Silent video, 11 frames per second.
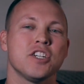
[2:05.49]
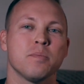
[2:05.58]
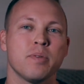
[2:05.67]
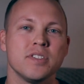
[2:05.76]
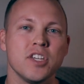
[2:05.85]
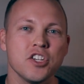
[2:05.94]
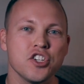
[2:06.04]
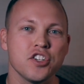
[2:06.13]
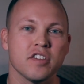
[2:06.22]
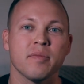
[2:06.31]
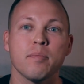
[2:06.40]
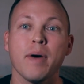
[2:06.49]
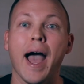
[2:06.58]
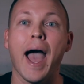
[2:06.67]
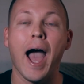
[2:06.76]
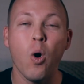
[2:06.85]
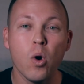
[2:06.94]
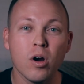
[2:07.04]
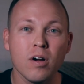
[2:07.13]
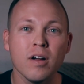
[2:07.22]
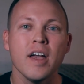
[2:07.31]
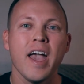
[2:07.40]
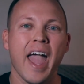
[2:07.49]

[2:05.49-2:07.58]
in a position of power